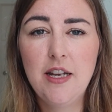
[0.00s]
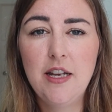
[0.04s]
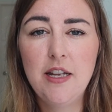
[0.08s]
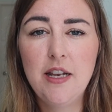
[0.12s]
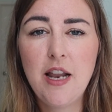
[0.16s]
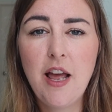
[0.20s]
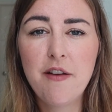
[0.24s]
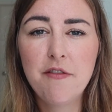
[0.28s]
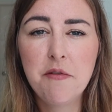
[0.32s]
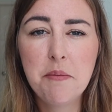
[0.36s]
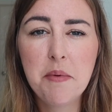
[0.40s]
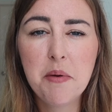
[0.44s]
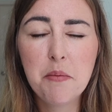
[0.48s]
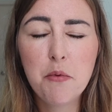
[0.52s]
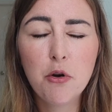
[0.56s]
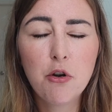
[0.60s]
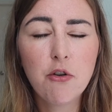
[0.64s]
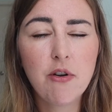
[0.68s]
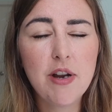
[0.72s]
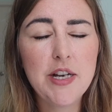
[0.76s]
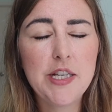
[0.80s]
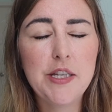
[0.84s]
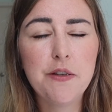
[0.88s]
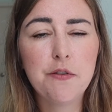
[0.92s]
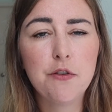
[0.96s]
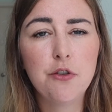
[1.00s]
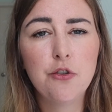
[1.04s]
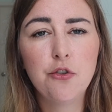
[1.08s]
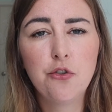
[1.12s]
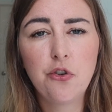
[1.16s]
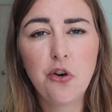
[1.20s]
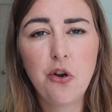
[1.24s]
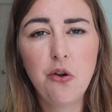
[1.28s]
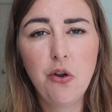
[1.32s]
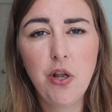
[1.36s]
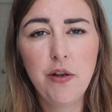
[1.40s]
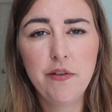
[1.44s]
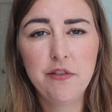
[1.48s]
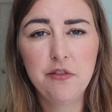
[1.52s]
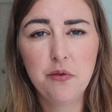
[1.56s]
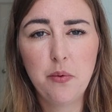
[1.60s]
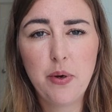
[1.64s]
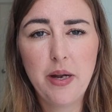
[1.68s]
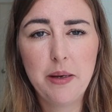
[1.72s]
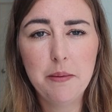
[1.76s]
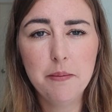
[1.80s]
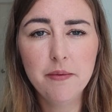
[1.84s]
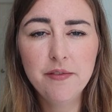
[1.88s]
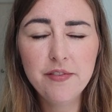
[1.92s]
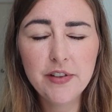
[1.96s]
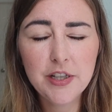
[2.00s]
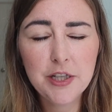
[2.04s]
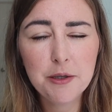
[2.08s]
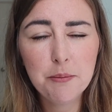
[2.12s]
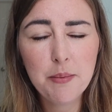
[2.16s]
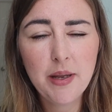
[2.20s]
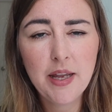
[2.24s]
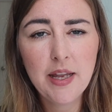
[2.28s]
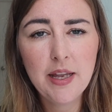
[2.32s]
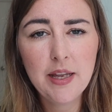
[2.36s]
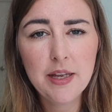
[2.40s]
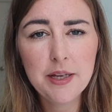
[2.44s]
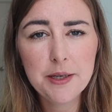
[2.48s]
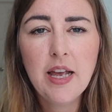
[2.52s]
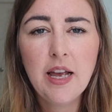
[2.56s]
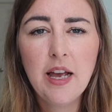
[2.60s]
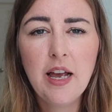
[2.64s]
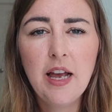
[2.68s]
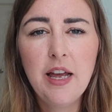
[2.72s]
and have a bit more creative control over what I'm filming.